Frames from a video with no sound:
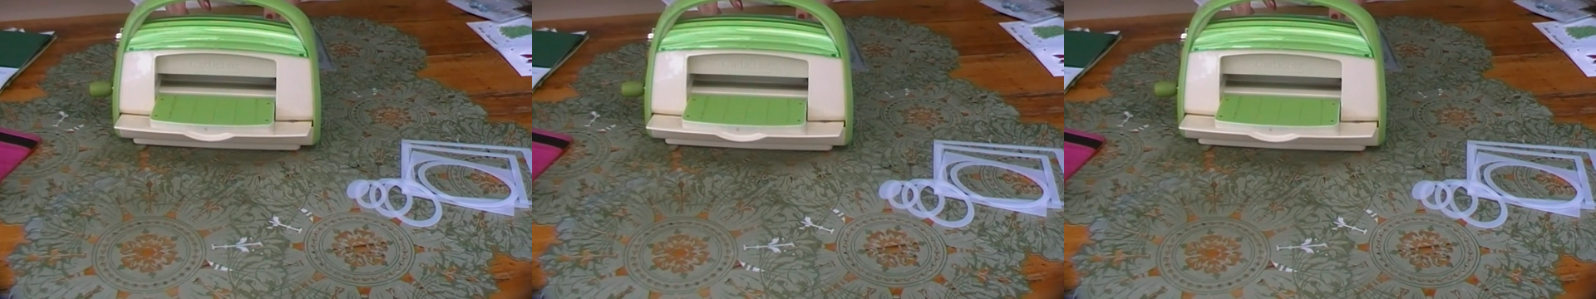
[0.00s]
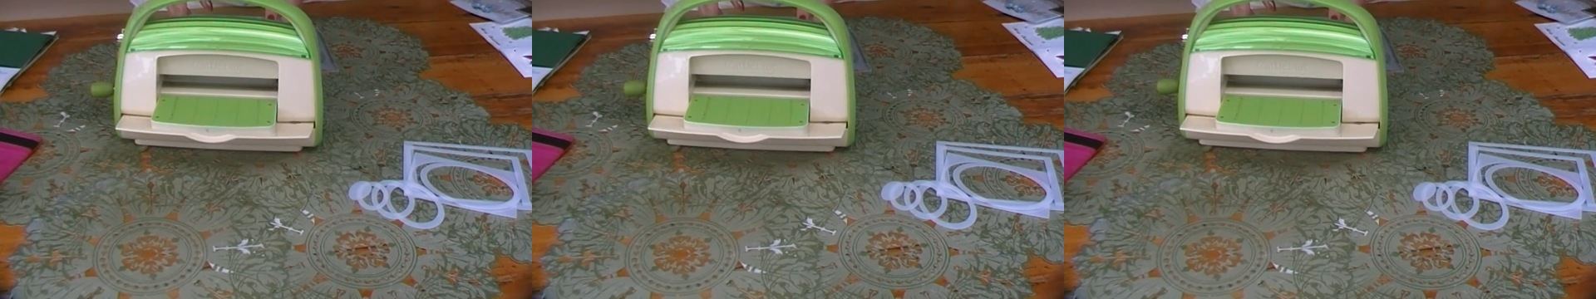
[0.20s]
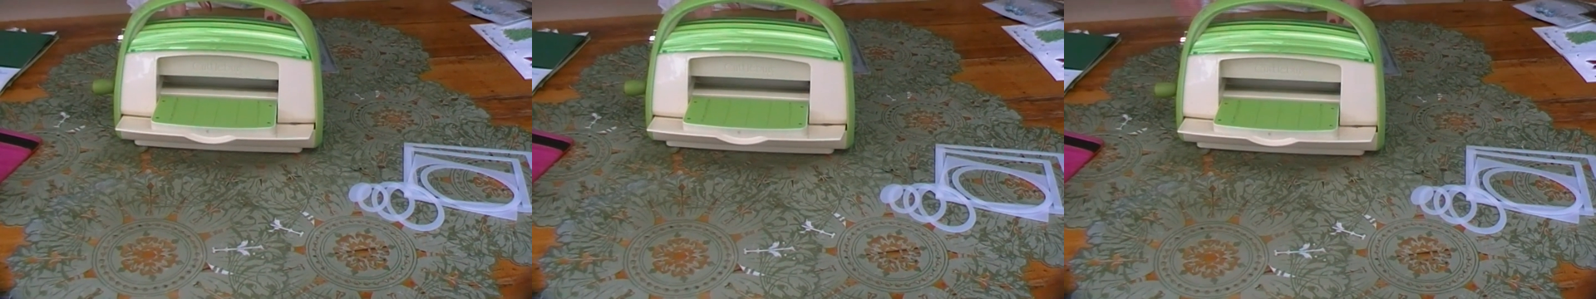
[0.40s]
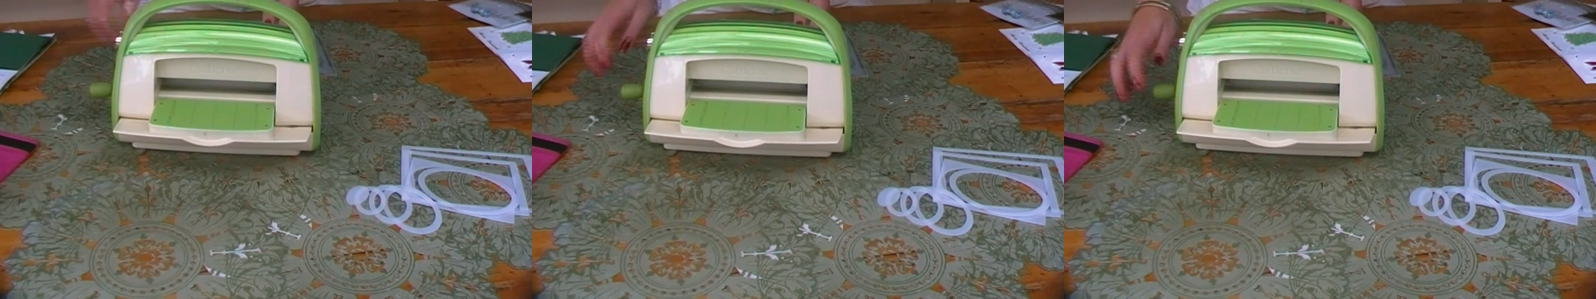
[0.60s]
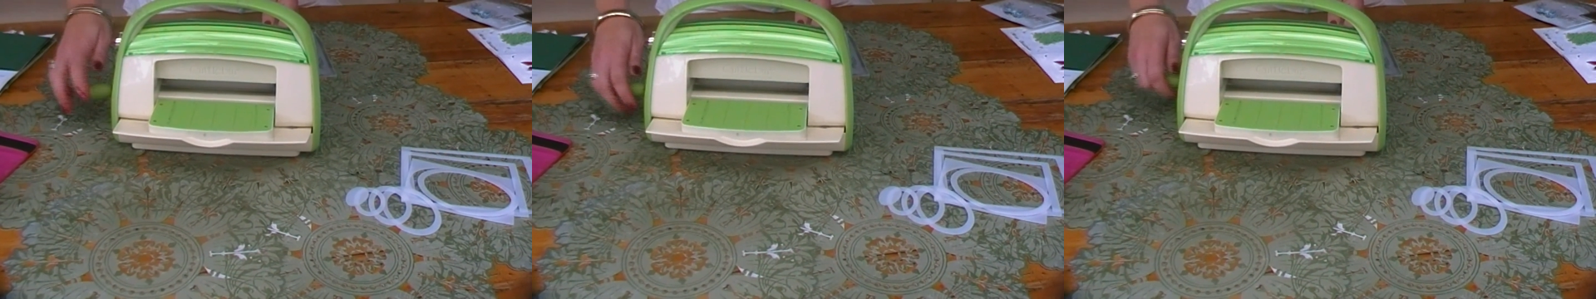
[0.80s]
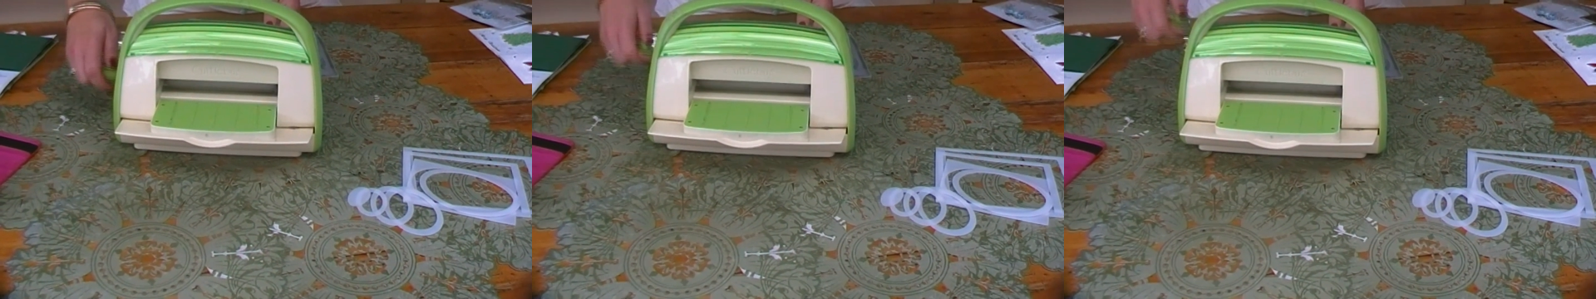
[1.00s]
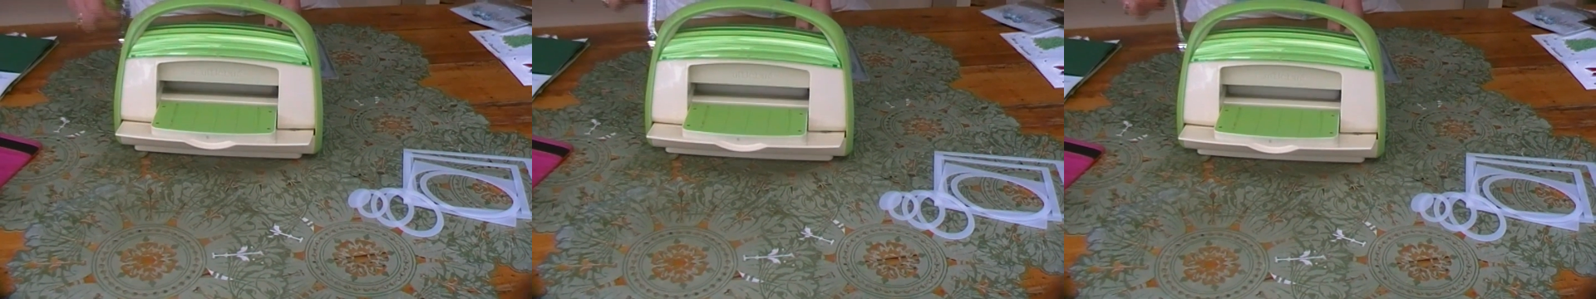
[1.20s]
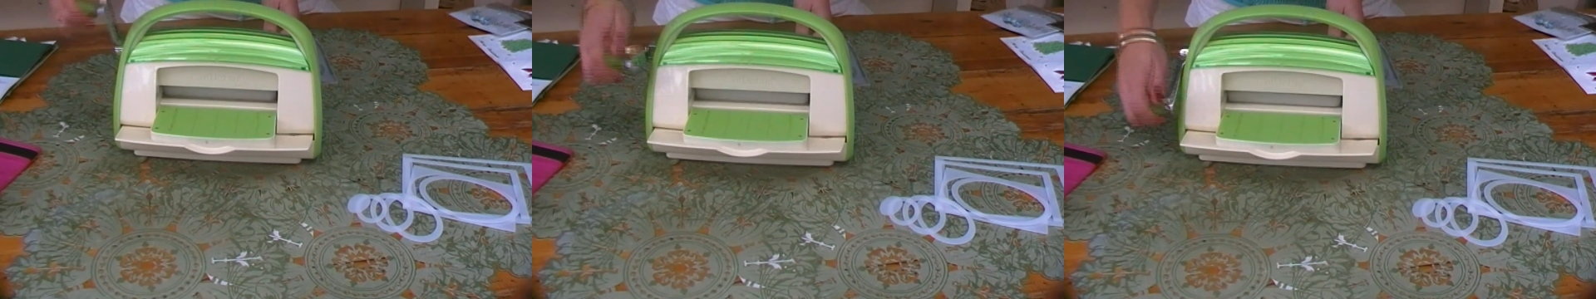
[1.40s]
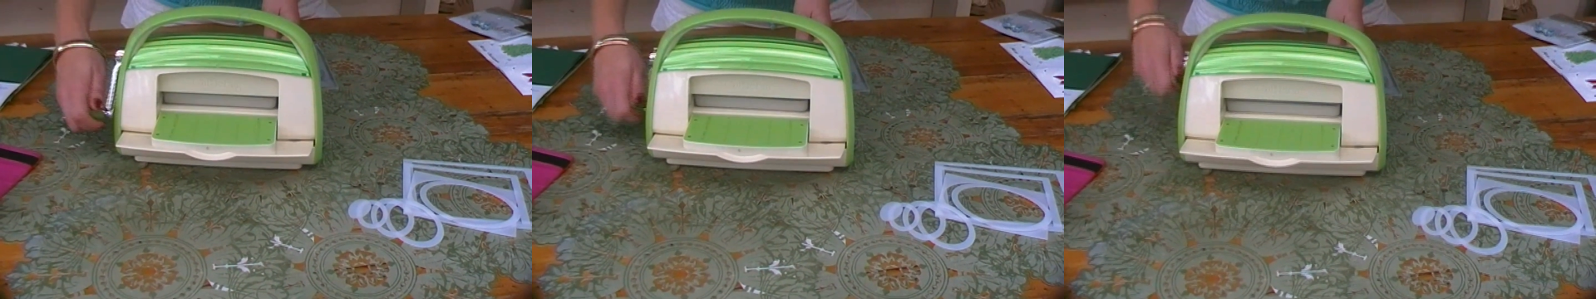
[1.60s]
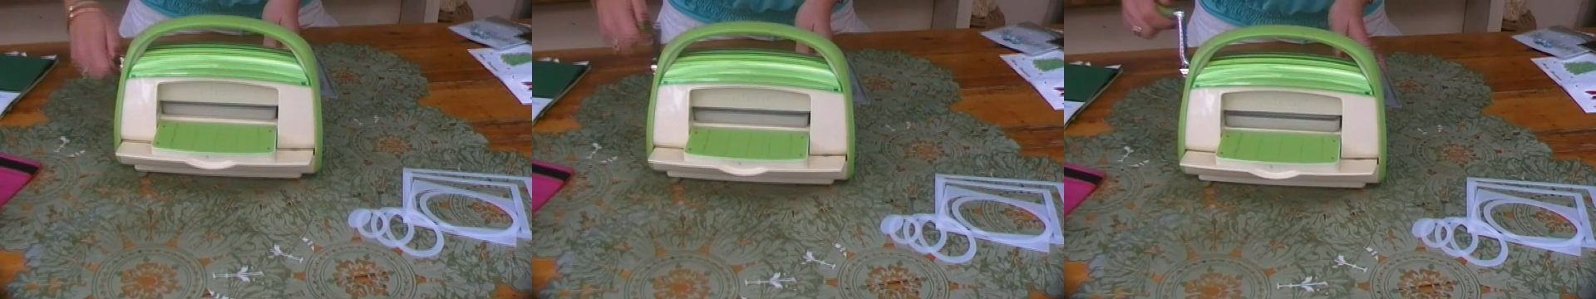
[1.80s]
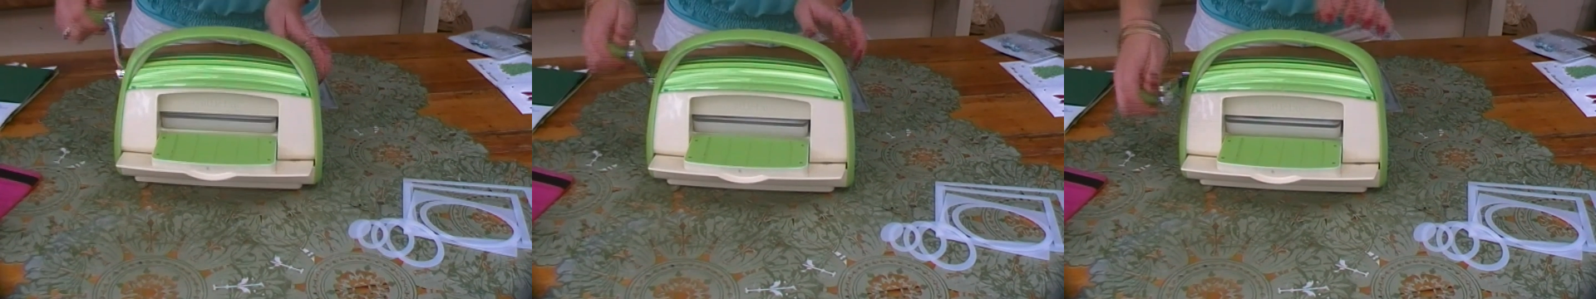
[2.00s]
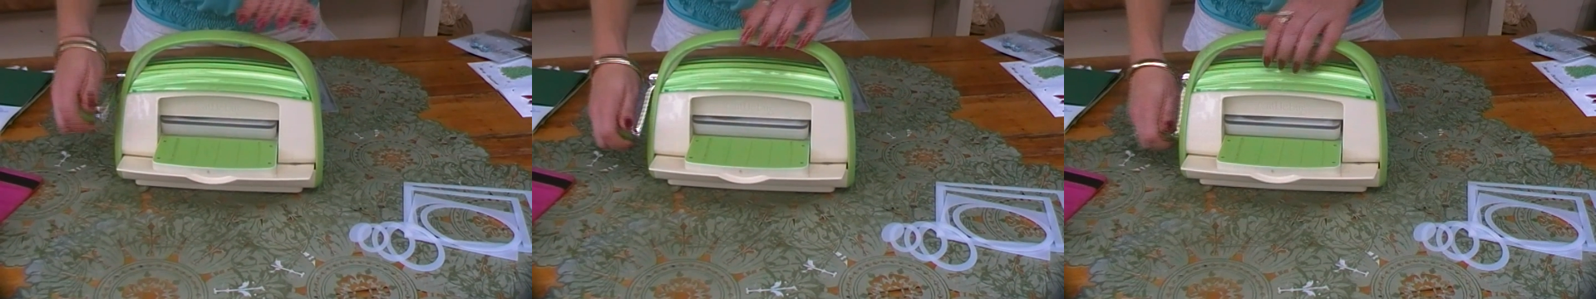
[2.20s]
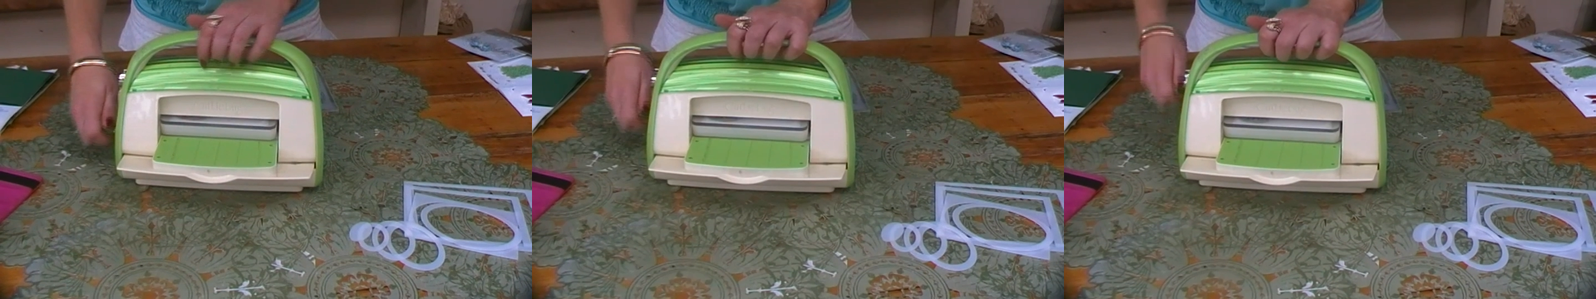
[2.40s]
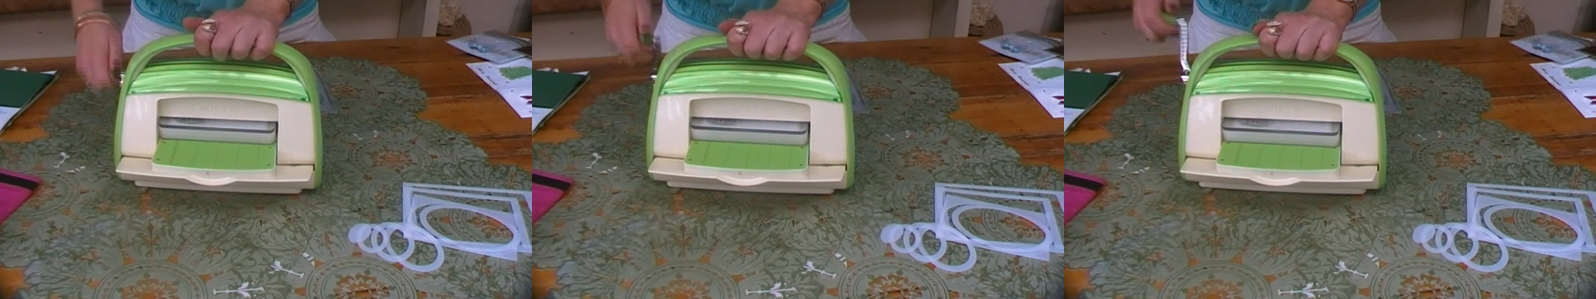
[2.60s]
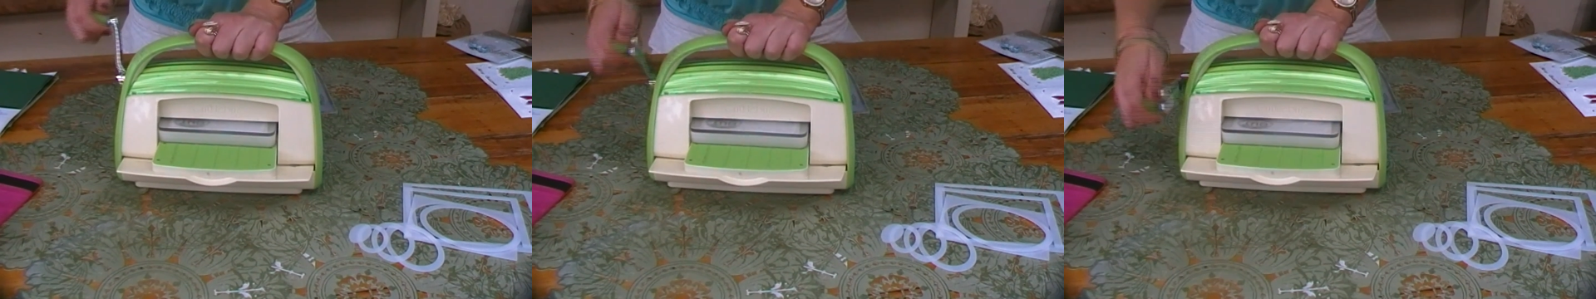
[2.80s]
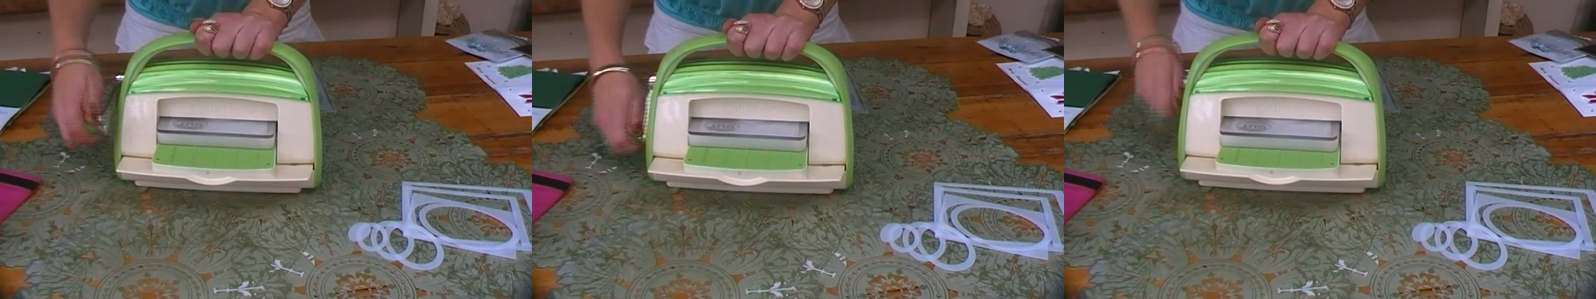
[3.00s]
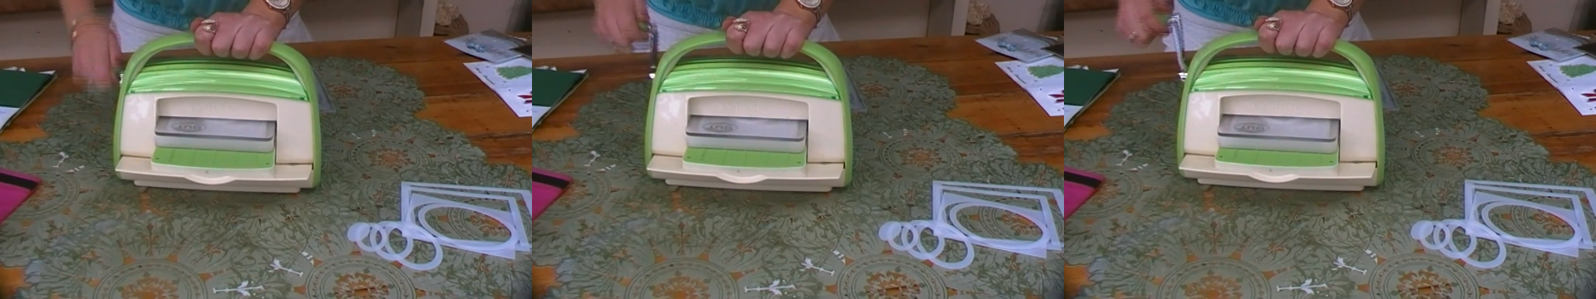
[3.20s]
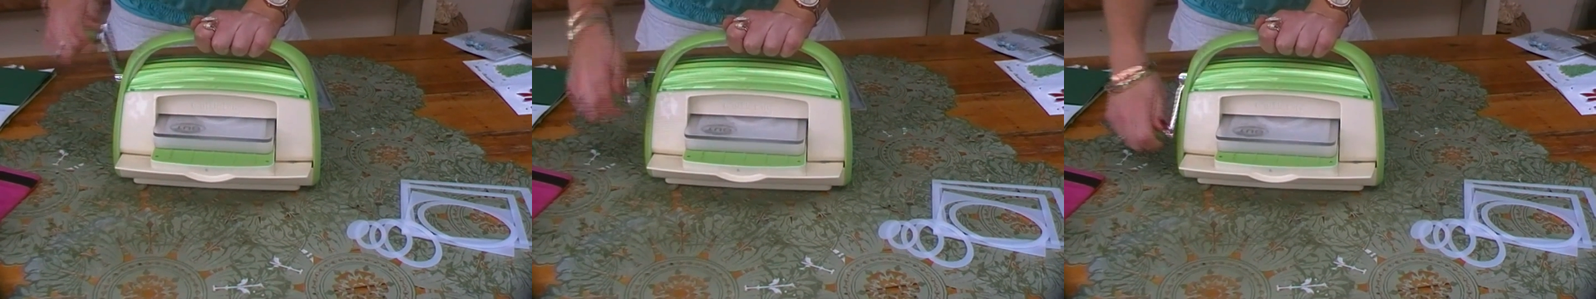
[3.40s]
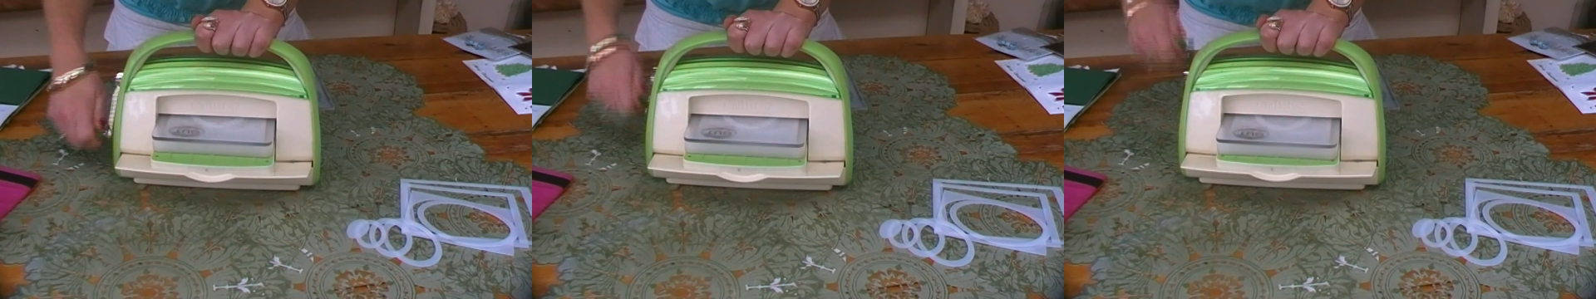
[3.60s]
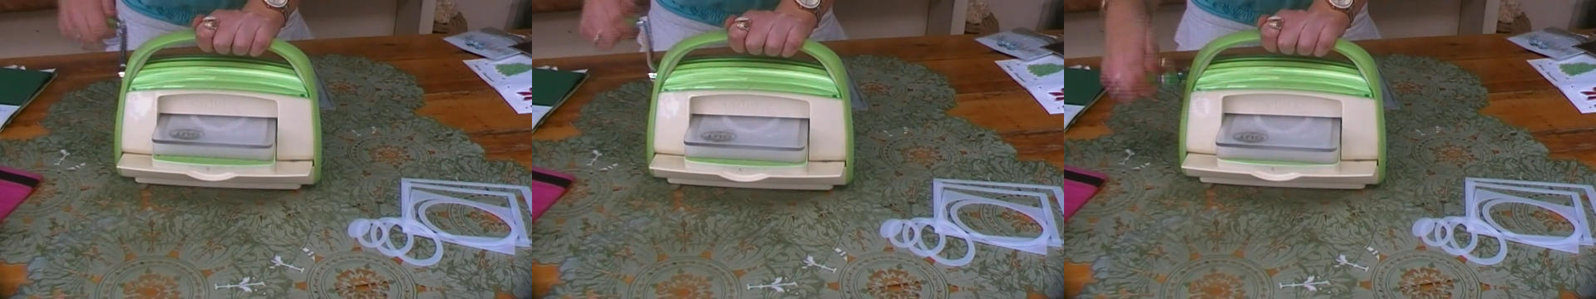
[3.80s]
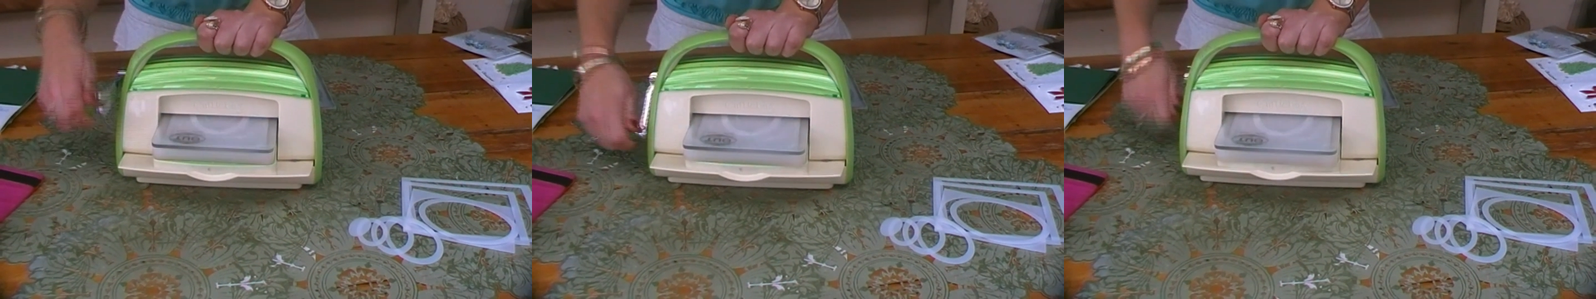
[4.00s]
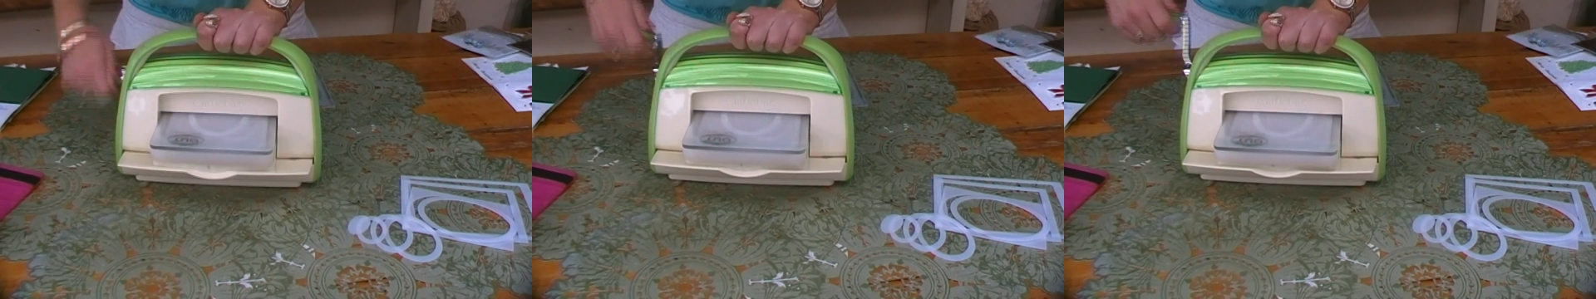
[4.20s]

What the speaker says: [unreadable: no face in view]